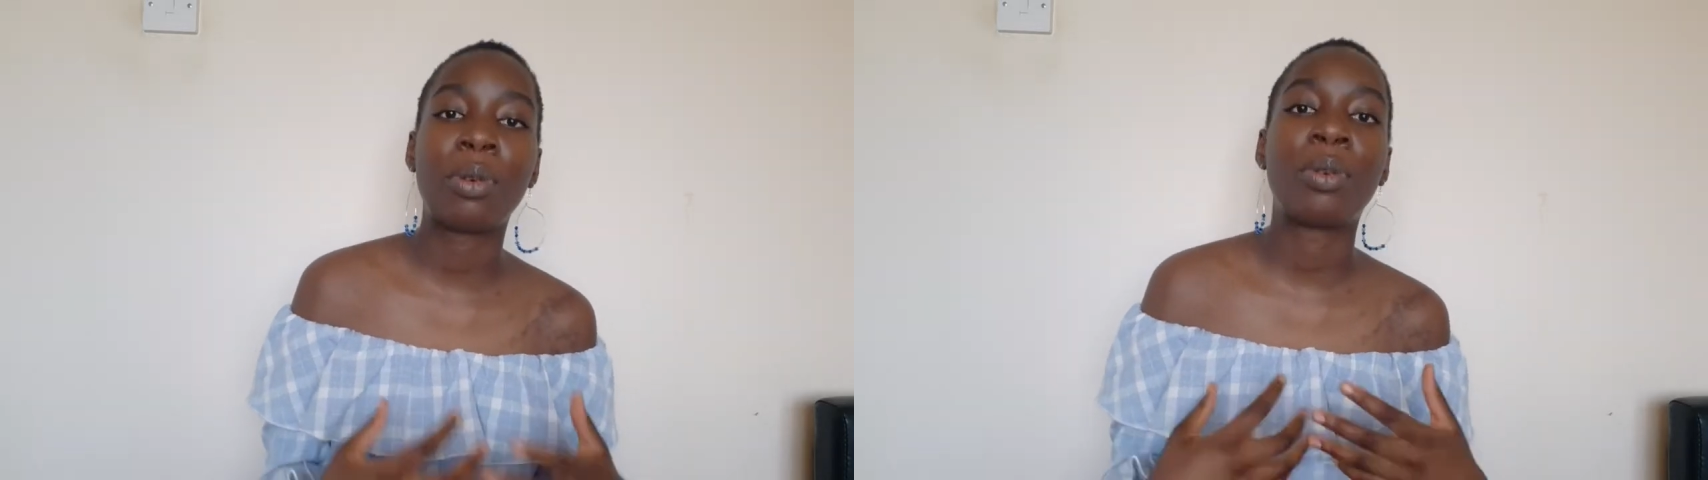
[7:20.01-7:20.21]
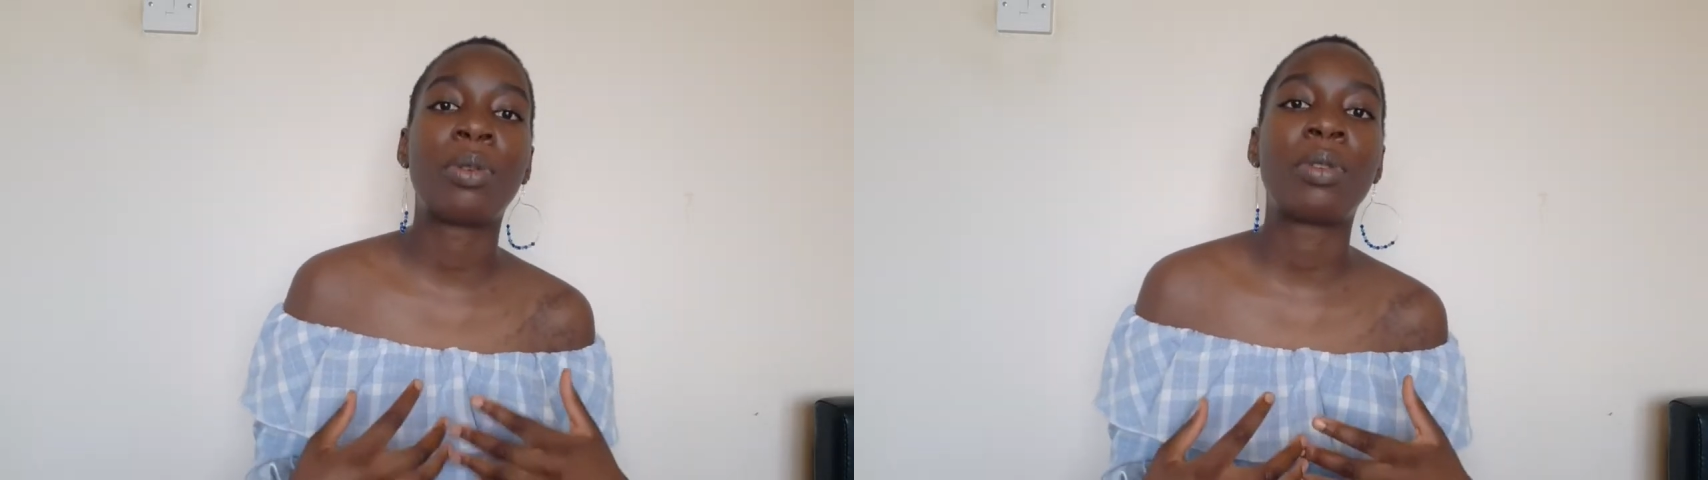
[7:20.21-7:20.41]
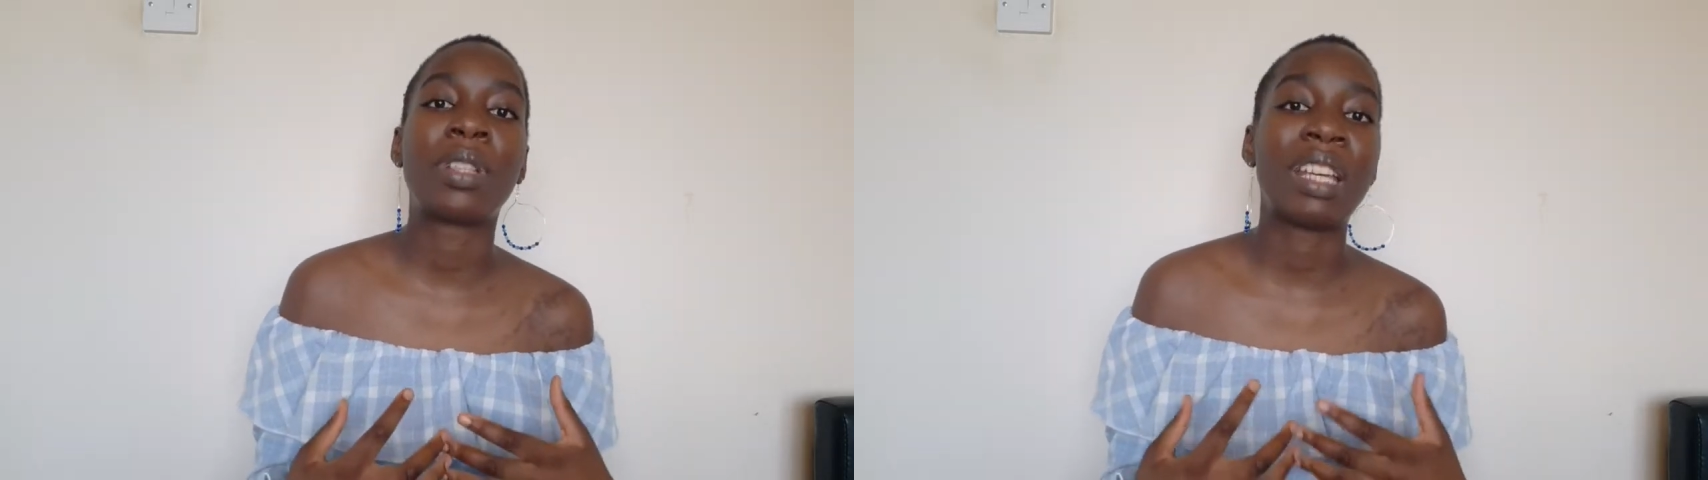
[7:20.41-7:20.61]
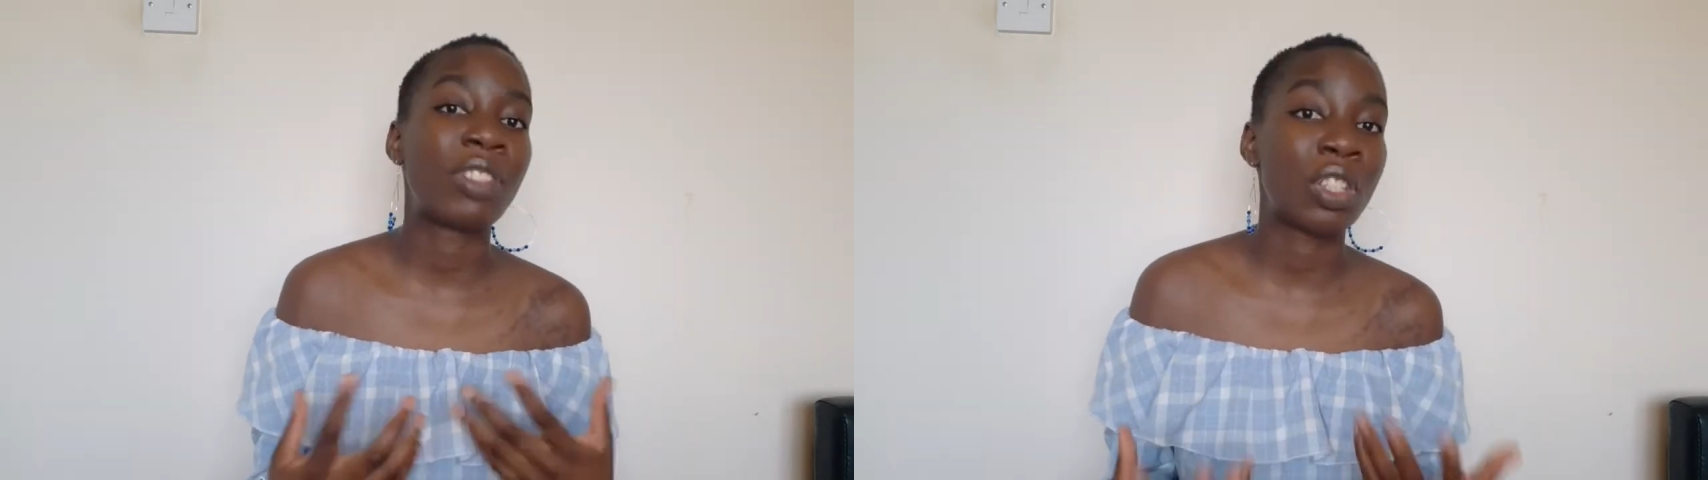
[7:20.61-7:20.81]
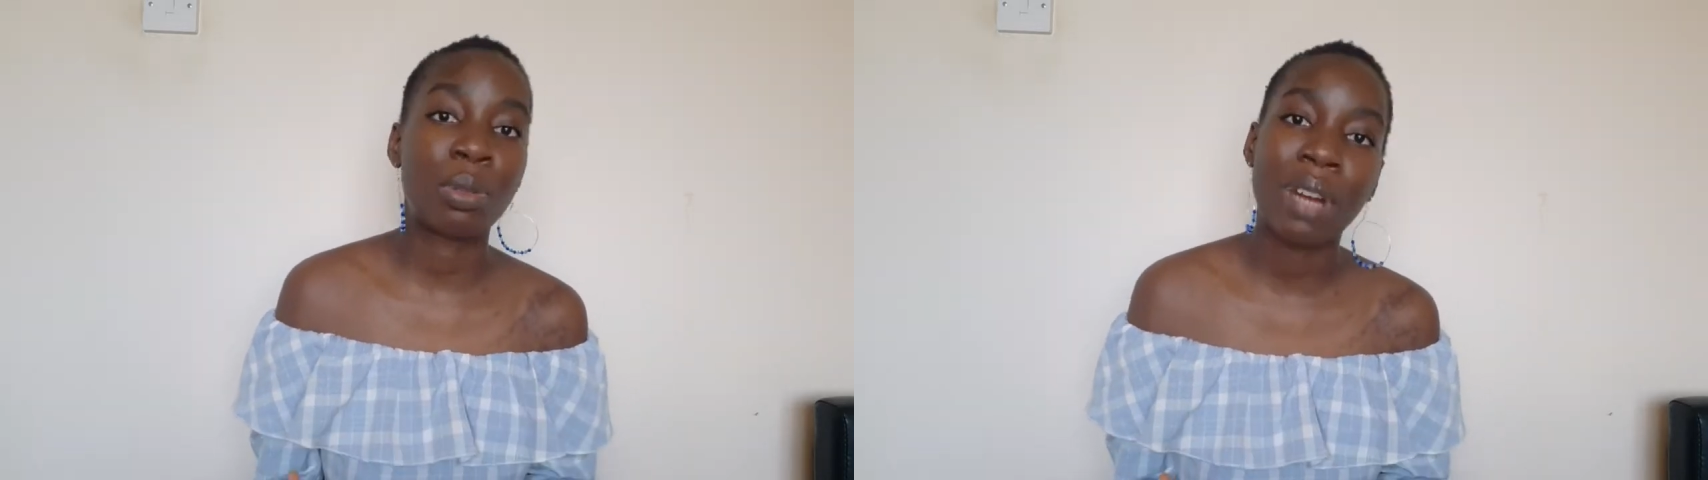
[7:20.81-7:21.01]
or they've
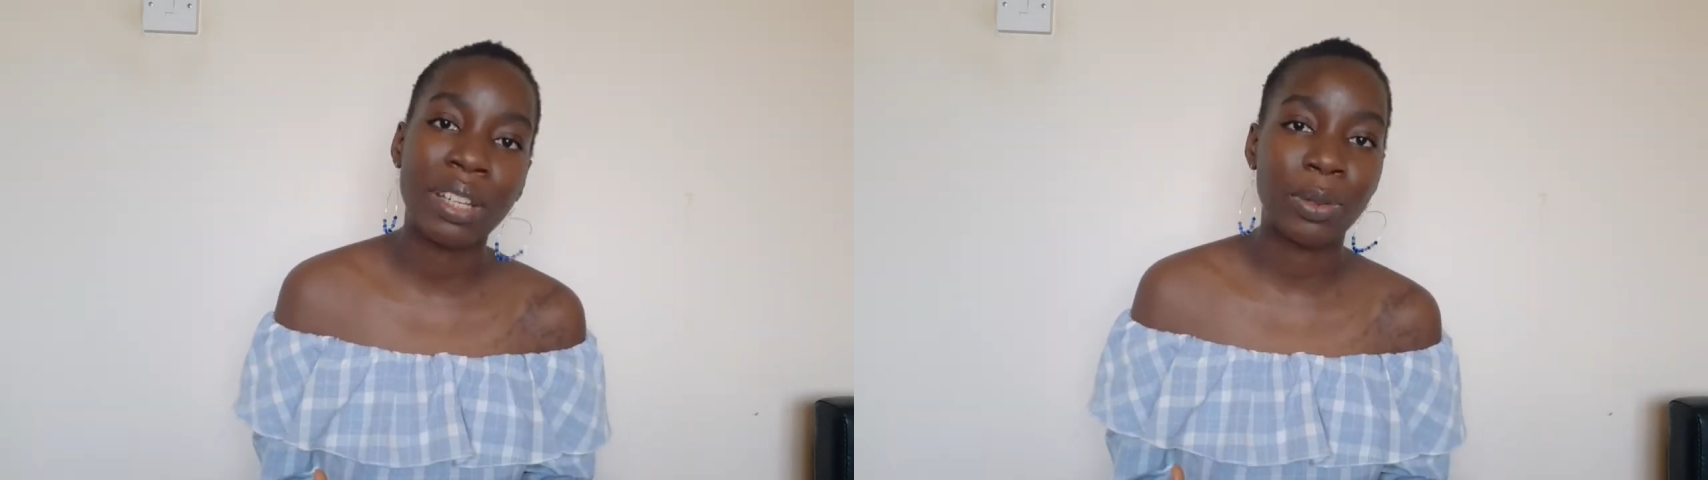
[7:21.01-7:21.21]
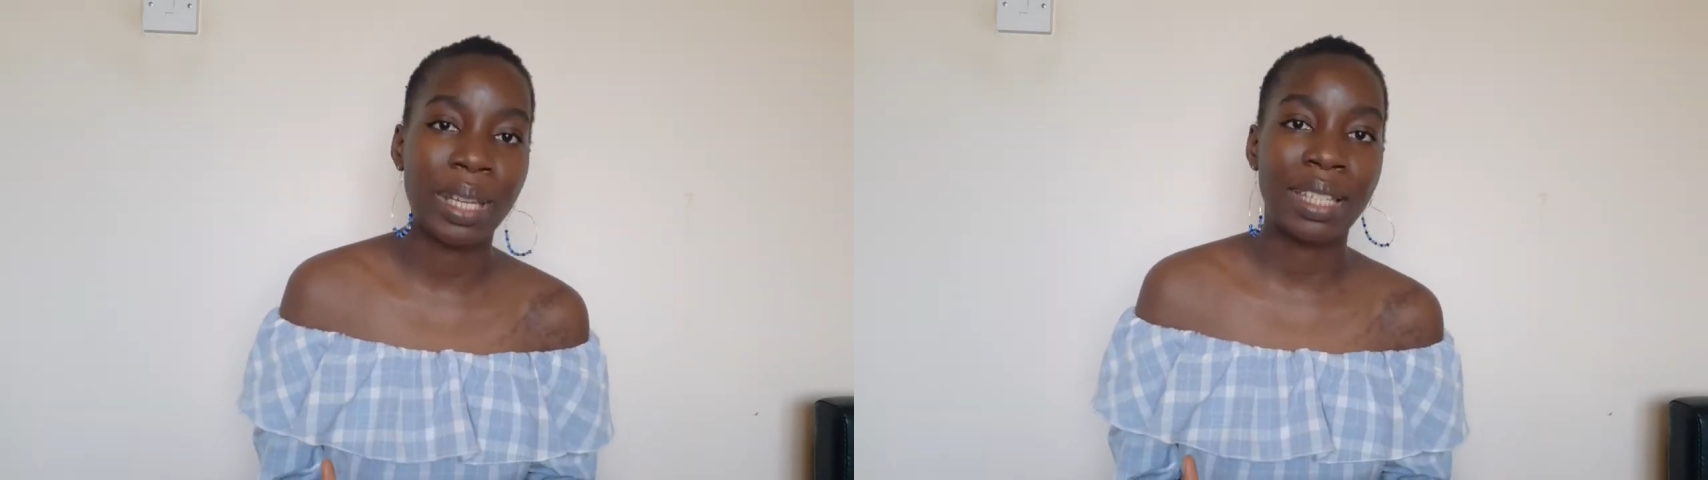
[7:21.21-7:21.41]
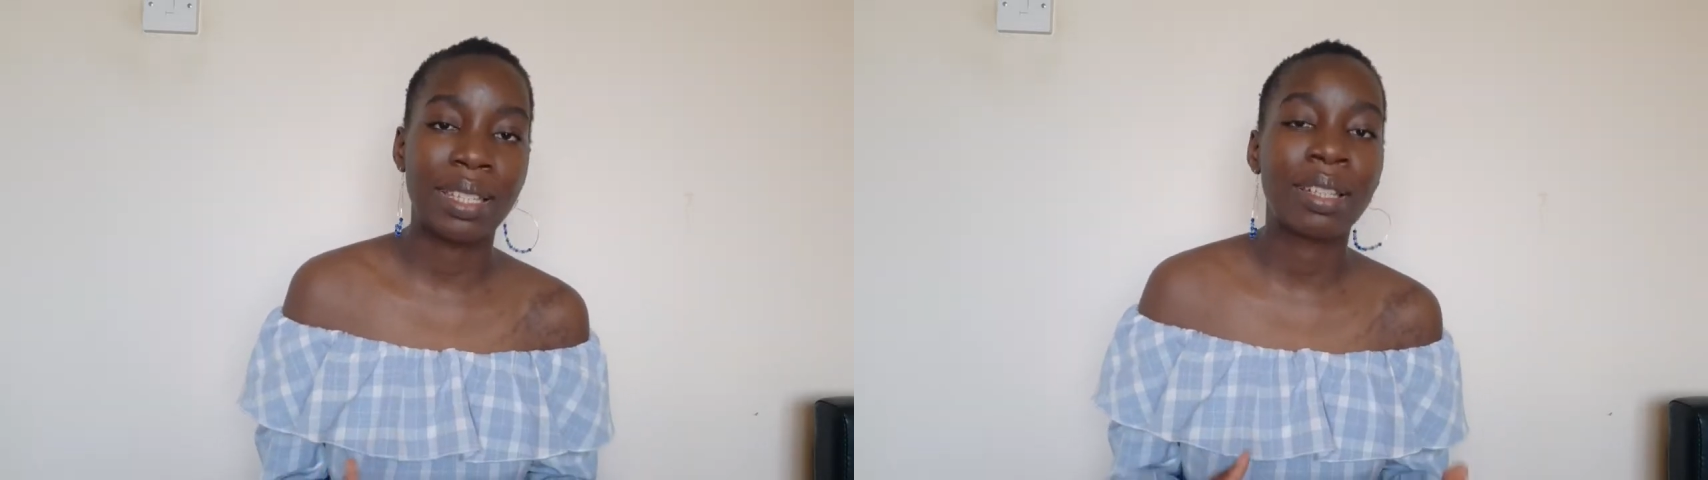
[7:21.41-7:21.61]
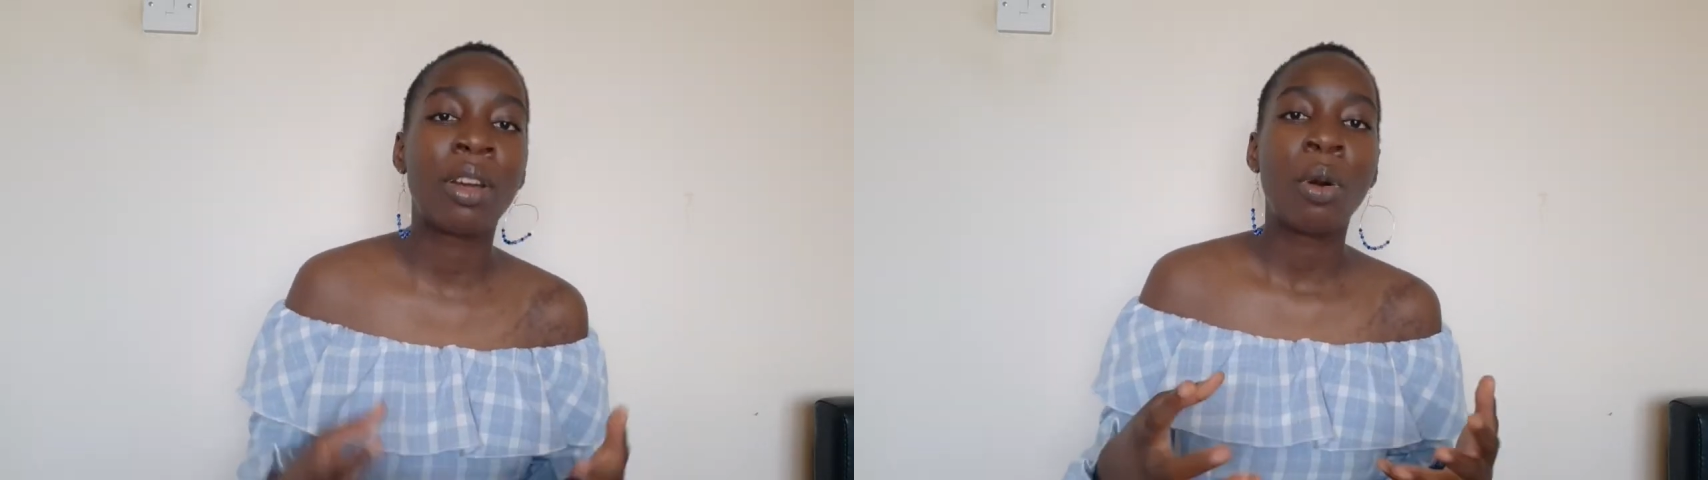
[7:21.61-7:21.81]
just graduated.